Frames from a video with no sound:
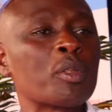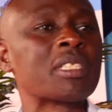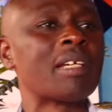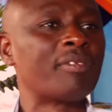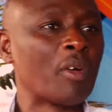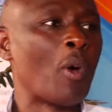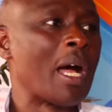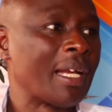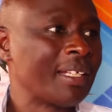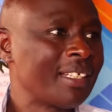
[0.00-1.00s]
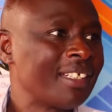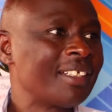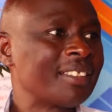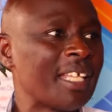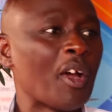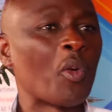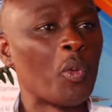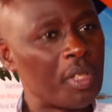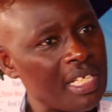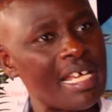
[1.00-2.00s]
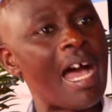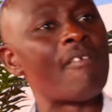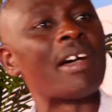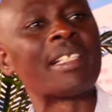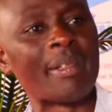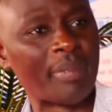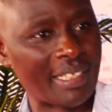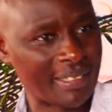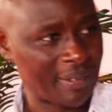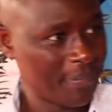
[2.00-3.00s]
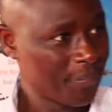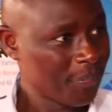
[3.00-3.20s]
to save the world, they couldn't have attempted it.